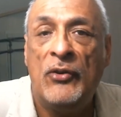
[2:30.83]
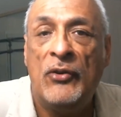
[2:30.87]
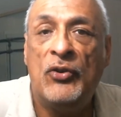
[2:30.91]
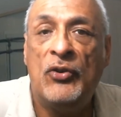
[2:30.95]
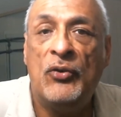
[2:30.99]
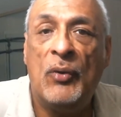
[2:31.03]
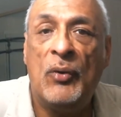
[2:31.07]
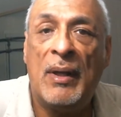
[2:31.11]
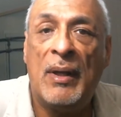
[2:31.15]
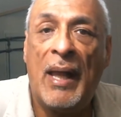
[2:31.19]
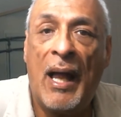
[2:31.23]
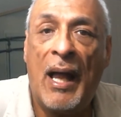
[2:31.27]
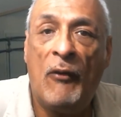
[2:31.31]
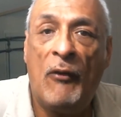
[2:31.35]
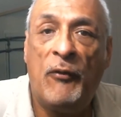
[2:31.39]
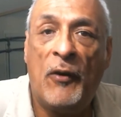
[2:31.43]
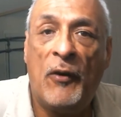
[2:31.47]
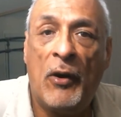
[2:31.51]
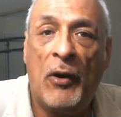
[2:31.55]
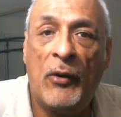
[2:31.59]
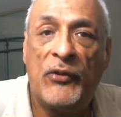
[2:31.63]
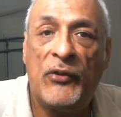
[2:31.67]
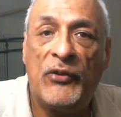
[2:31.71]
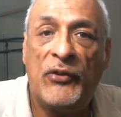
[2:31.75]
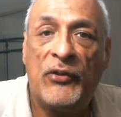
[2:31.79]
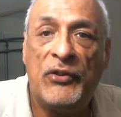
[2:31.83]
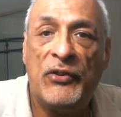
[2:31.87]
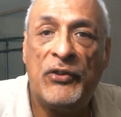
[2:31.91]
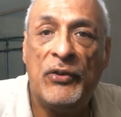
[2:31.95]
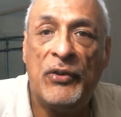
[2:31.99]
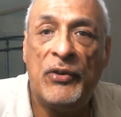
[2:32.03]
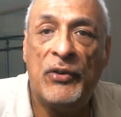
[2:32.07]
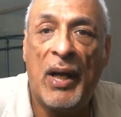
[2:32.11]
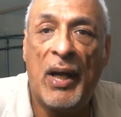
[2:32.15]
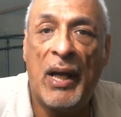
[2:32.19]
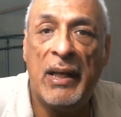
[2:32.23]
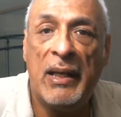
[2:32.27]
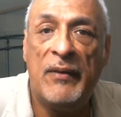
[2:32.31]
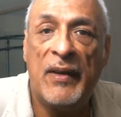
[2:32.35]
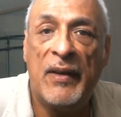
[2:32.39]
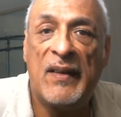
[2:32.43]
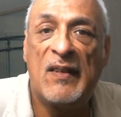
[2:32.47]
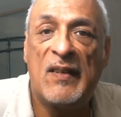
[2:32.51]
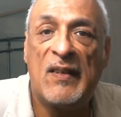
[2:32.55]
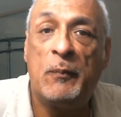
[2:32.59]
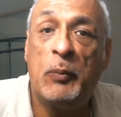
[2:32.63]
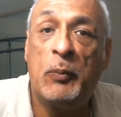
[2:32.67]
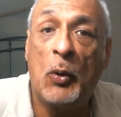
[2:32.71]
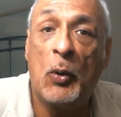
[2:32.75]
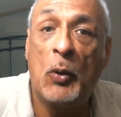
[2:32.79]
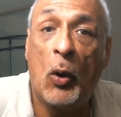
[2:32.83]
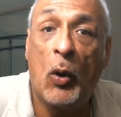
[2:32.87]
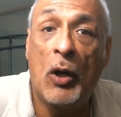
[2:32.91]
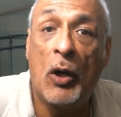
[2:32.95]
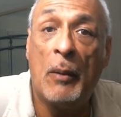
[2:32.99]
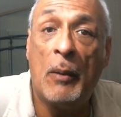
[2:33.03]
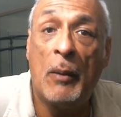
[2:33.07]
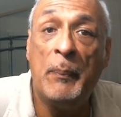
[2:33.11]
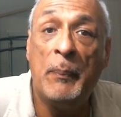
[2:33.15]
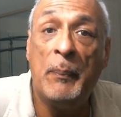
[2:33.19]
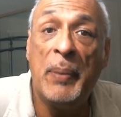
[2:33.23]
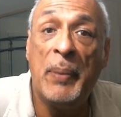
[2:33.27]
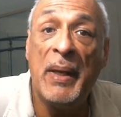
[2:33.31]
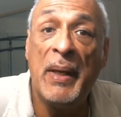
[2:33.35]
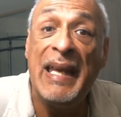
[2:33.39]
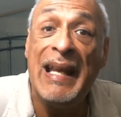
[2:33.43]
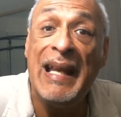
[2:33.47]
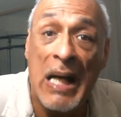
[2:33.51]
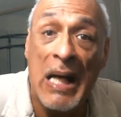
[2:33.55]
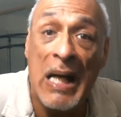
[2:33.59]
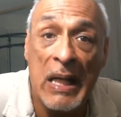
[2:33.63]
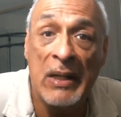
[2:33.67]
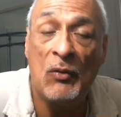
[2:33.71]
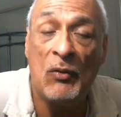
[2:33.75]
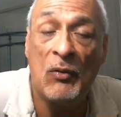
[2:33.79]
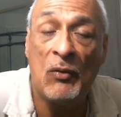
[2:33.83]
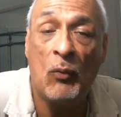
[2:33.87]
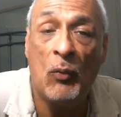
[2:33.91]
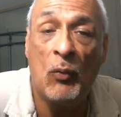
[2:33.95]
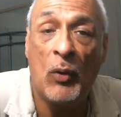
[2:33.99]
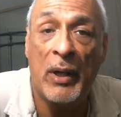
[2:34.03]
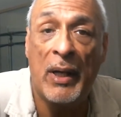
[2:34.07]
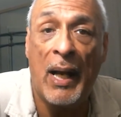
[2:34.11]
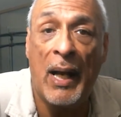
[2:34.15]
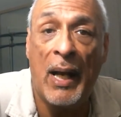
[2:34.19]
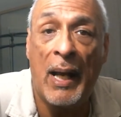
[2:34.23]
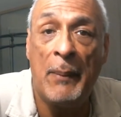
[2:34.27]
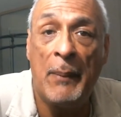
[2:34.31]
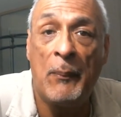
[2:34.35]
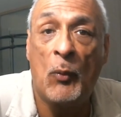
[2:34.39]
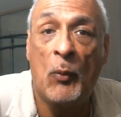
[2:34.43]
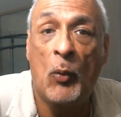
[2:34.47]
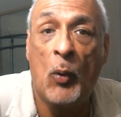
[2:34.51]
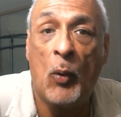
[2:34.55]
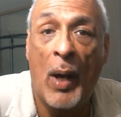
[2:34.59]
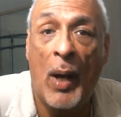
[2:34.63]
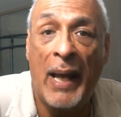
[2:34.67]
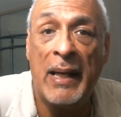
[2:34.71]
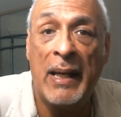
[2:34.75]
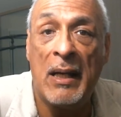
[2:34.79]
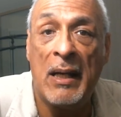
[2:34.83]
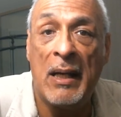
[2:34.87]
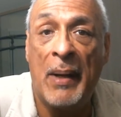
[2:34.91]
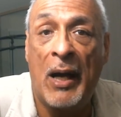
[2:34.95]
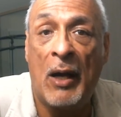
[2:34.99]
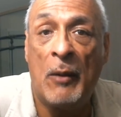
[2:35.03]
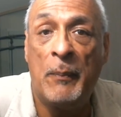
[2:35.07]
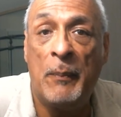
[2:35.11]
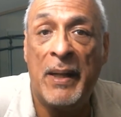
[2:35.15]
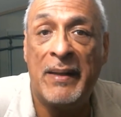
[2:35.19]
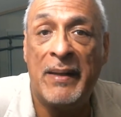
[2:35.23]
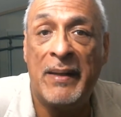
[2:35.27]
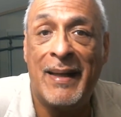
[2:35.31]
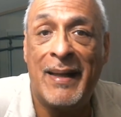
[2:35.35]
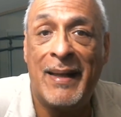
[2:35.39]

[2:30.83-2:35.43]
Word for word: to allow folks to kind of explore beyond what I'm writing about,